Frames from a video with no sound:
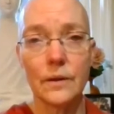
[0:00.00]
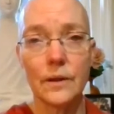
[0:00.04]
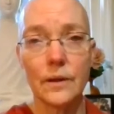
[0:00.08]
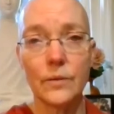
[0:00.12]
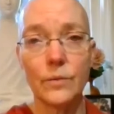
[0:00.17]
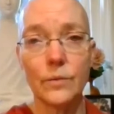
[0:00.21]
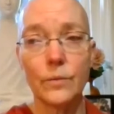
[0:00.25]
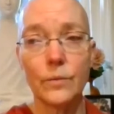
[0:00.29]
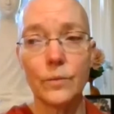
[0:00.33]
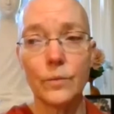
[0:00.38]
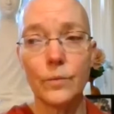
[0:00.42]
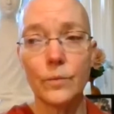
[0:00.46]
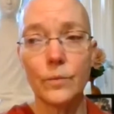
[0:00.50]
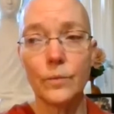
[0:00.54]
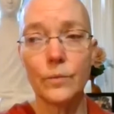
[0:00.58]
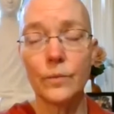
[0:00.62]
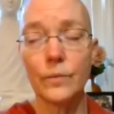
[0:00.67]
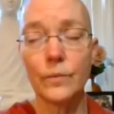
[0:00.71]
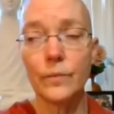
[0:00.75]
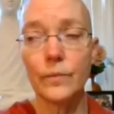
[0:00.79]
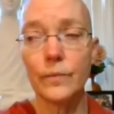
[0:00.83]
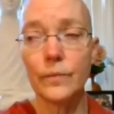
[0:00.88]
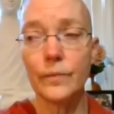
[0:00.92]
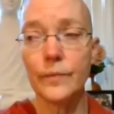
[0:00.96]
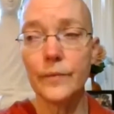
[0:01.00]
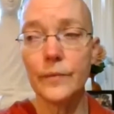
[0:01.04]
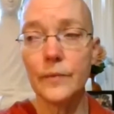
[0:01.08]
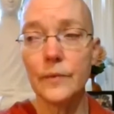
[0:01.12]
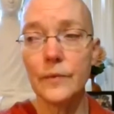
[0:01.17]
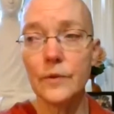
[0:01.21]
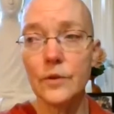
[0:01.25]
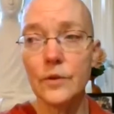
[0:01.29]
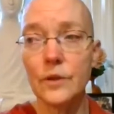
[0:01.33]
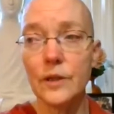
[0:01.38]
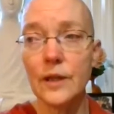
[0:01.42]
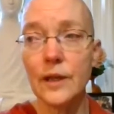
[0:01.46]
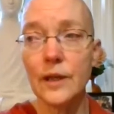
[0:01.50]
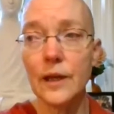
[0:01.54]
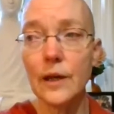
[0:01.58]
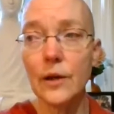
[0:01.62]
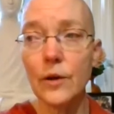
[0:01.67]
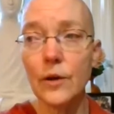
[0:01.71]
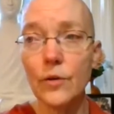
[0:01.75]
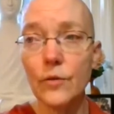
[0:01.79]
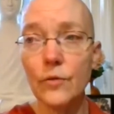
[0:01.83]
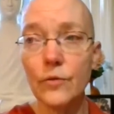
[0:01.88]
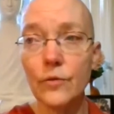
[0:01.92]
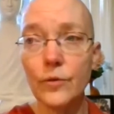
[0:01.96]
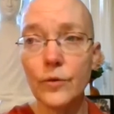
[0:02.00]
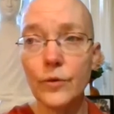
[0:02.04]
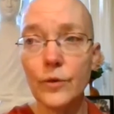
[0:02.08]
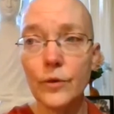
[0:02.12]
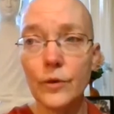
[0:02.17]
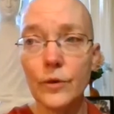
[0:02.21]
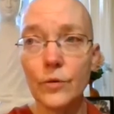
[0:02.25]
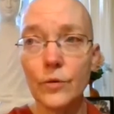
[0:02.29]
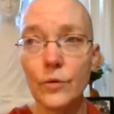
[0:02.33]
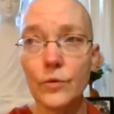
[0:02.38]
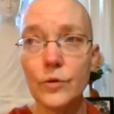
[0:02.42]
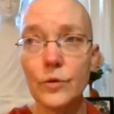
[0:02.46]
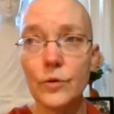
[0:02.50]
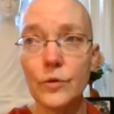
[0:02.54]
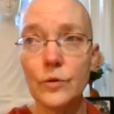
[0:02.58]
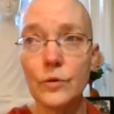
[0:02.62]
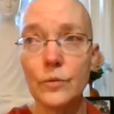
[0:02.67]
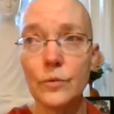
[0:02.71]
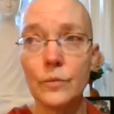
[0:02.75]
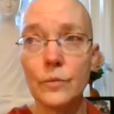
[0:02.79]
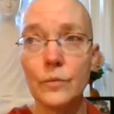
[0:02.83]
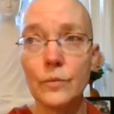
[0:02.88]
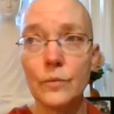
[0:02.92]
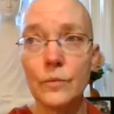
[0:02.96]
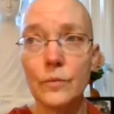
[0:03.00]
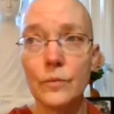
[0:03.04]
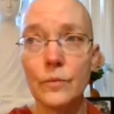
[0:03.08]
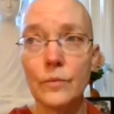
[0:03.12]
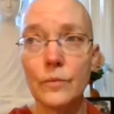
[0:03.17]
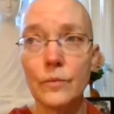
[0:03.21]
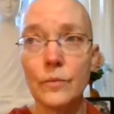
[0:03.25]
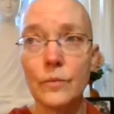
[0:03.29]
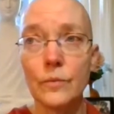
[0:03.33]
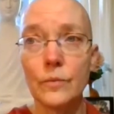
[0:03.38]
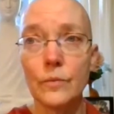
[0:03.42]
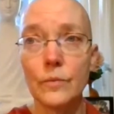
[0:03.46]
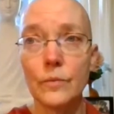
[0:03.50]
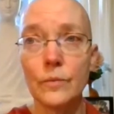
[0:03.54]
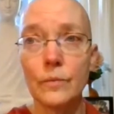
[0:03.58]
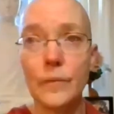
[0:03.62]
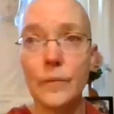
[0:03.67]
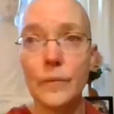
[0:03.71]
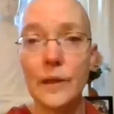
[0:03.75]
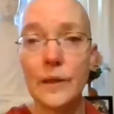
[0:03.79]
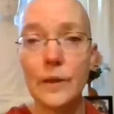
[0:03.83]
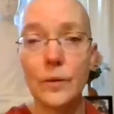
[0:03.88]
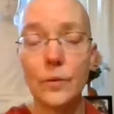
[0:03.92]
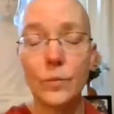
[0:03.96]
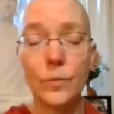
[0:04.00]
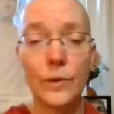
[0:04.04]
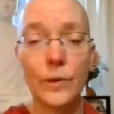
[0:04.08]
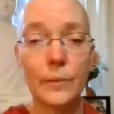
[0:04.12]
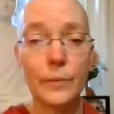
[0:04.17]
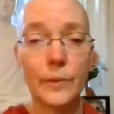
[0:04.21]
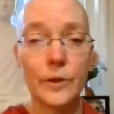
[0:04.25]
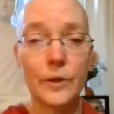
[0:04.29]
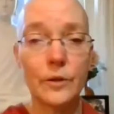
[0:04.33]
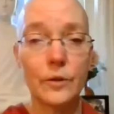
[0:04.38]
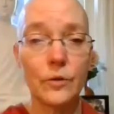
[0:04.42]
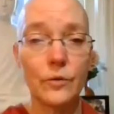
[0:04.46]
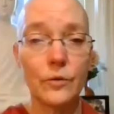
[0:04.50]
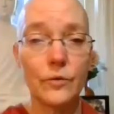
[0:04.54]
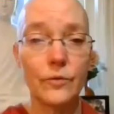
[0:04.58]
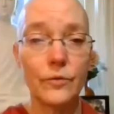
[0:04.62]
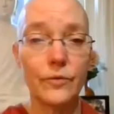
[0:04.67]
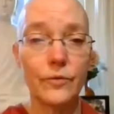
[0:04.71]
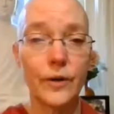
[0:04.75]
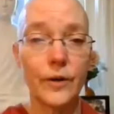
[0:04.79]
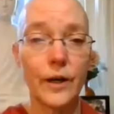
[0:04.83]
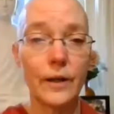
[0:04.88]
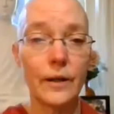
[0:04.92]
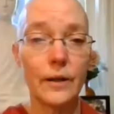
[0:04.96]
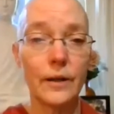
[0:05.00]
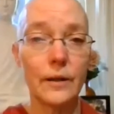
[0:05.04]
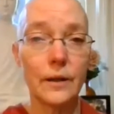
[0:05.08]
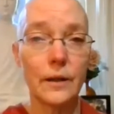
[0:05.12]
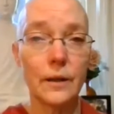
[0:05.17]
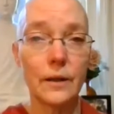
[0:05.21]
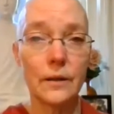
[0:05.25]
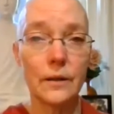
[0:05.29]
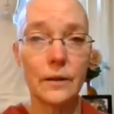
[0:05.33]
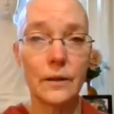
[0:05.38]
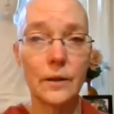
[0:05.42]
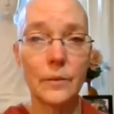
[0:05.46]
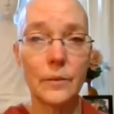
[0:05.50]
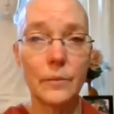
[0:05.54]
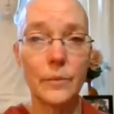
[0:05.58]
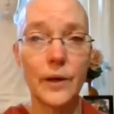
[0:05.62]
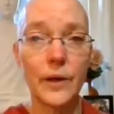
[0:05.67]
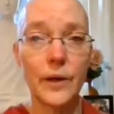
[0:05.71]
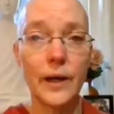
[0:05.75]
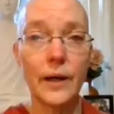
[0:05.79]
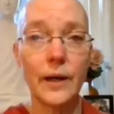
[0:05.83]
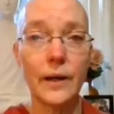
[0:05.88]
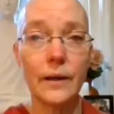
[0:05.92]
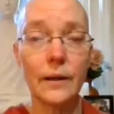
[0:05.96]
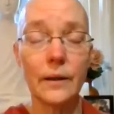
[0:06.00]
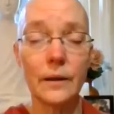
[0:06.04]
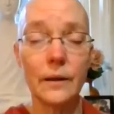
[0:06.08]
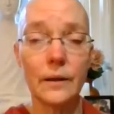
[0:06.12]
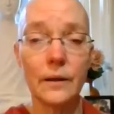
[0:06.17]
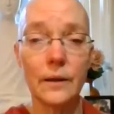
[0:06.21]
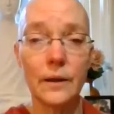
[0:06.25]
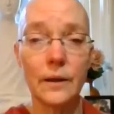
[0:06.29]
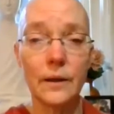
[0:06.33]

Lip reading: like to care for those men and women who fight and come back